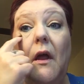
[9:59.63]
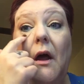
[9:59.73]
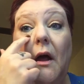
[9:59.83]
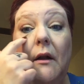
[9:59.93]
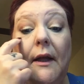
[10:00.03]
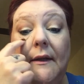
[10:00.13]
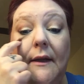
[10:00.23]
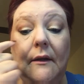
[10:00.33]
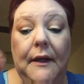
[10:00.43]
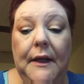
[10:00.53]
like
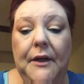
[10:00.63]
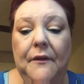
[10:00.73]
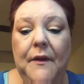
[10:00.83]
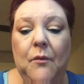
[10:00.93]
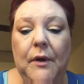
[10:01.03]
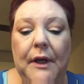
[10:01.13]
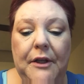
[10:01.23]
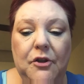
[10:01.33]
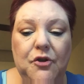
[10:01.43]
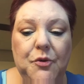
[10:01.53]
down here, then what I
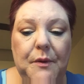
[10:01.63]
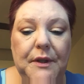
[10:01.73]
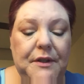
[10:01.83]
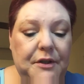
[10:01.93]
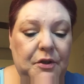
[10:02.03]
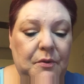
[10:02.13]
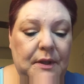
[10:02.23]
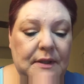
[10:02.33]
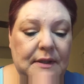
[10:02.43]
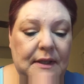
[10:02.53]
usually do is